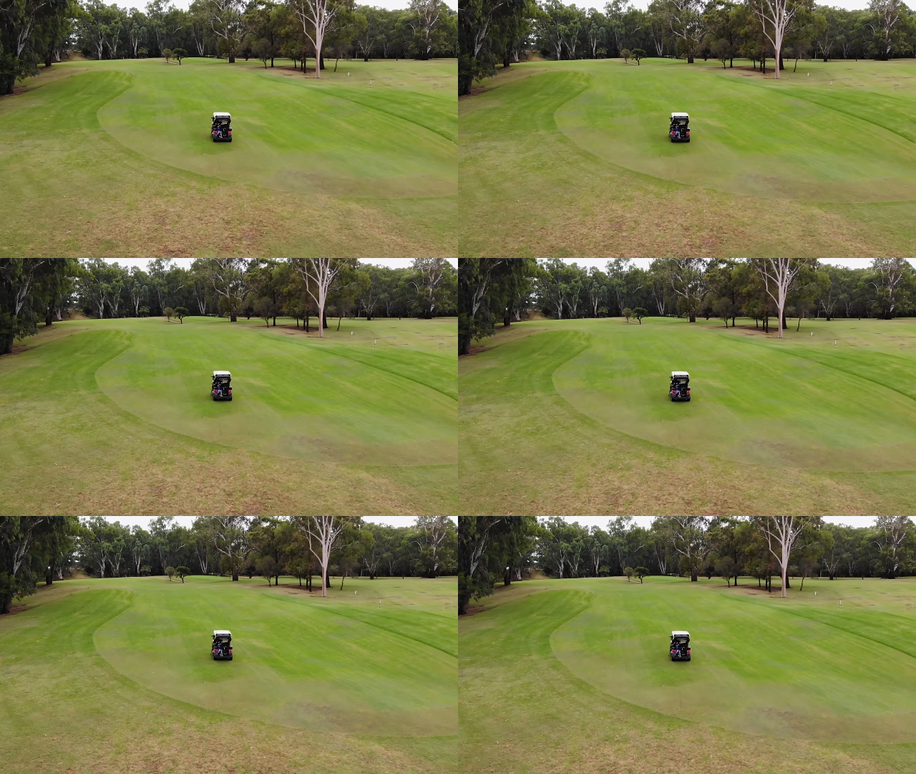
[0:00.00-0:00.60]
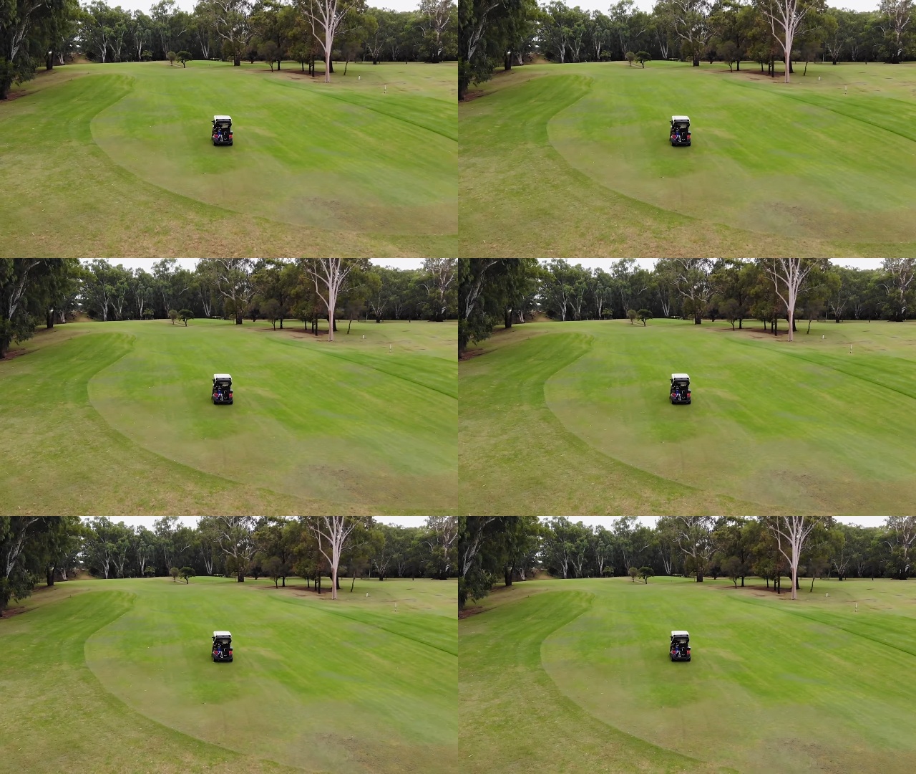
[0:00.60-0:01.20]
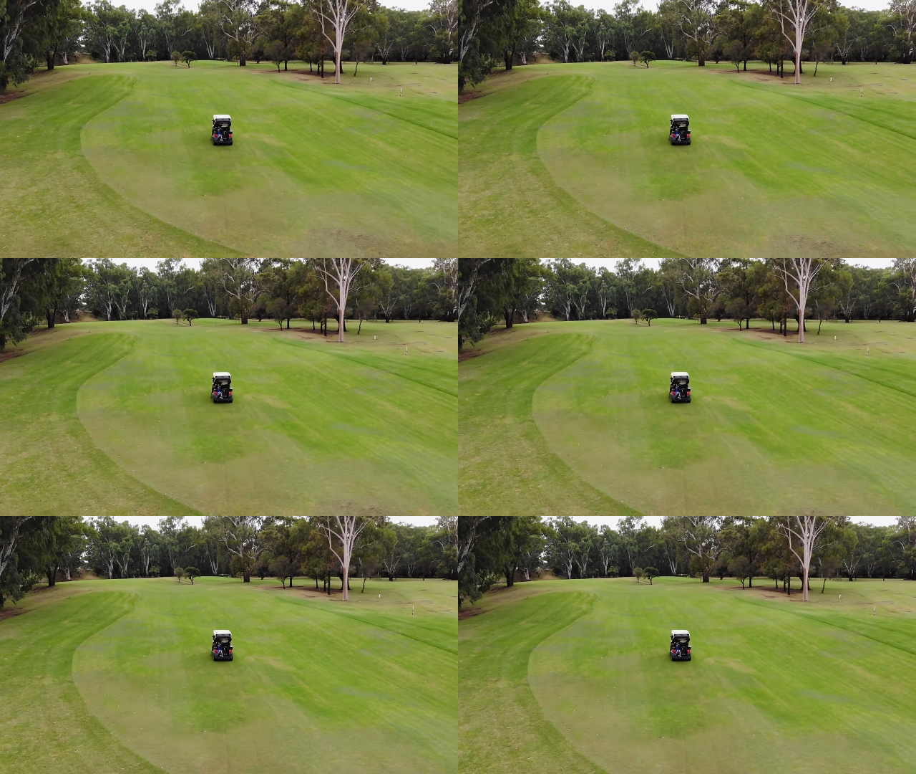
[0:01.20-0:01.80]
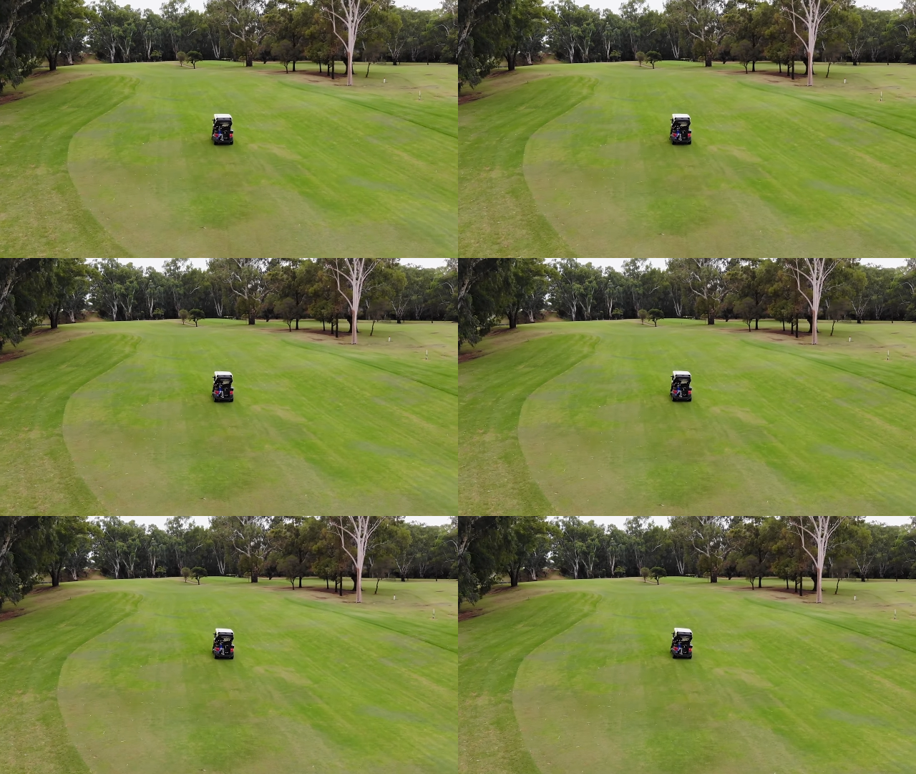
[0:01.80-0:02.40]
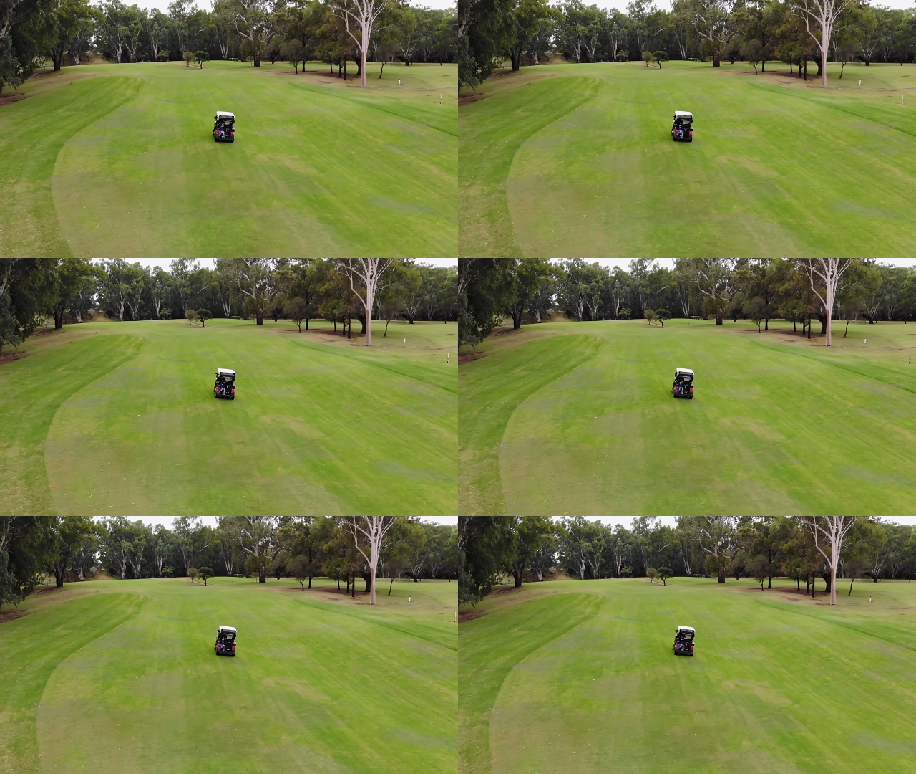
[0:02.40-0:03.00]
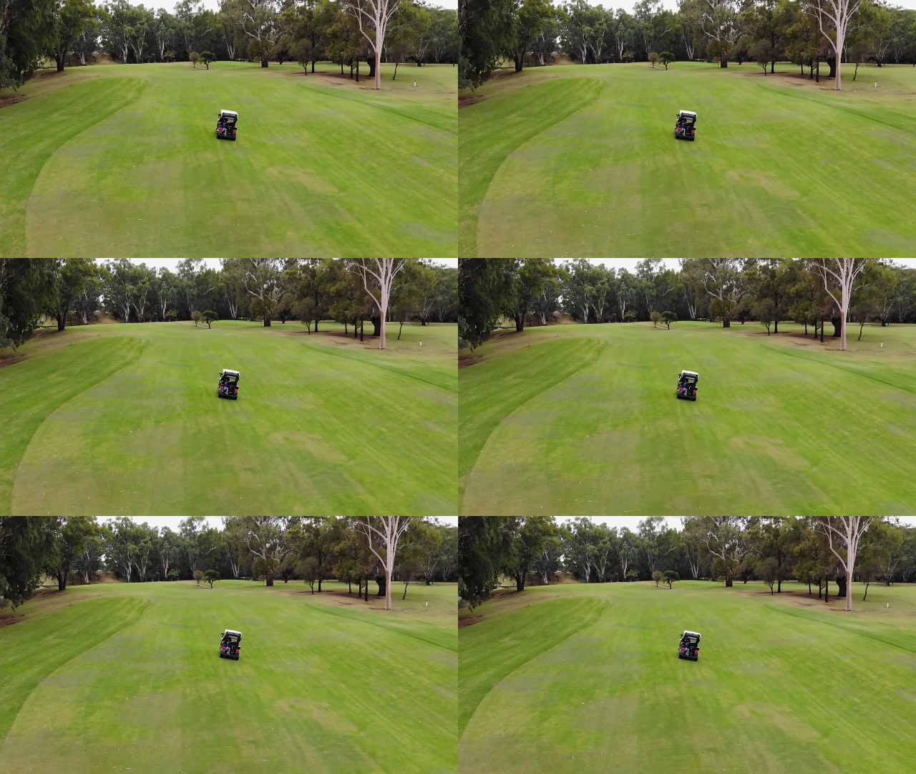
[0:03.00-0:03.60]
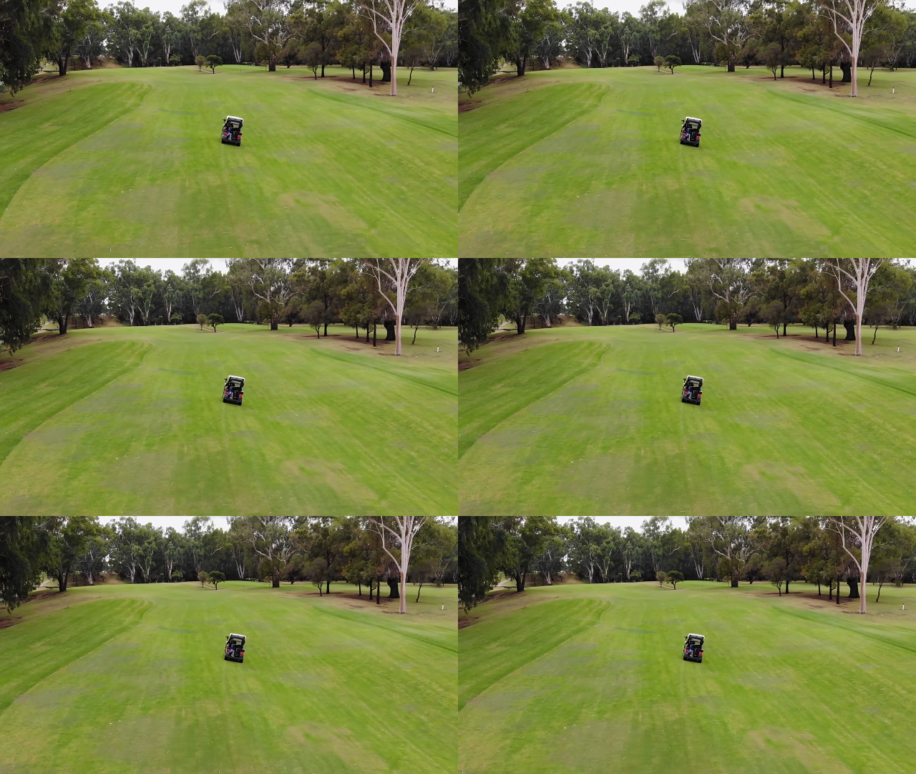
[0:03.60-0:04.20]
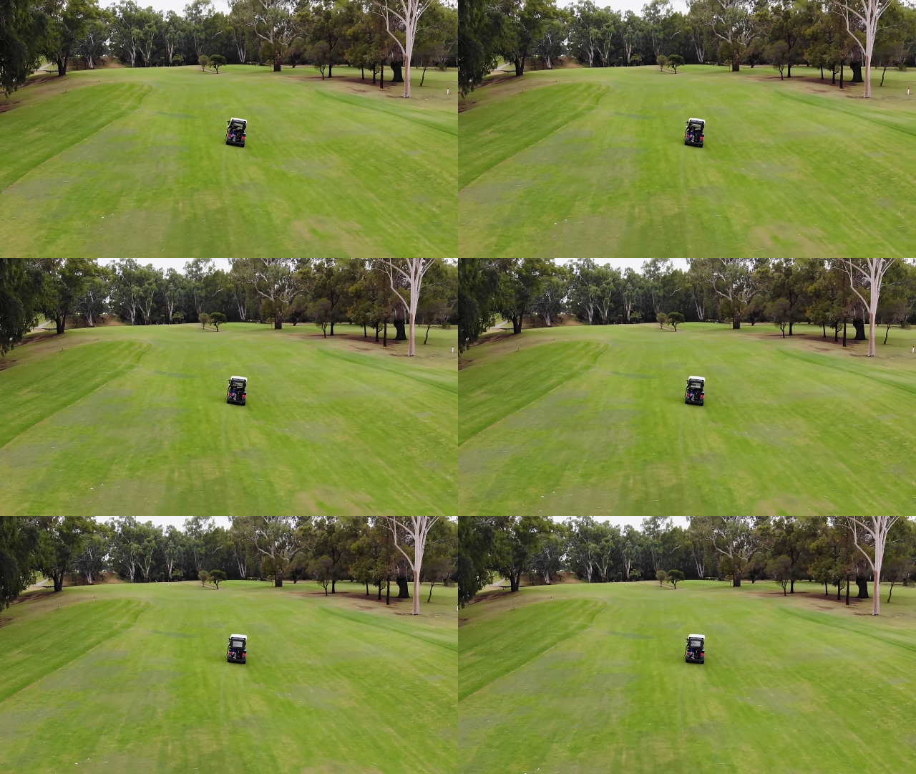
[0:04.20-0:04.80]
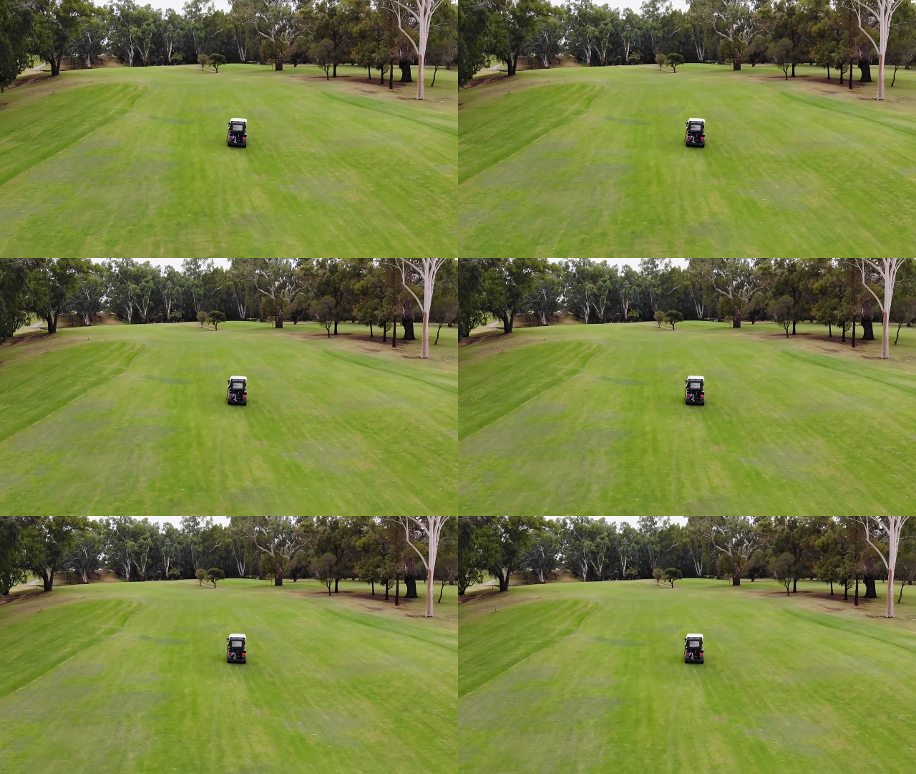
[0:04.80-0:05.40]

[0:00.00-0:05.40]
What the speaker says: [unreadable: no face in view]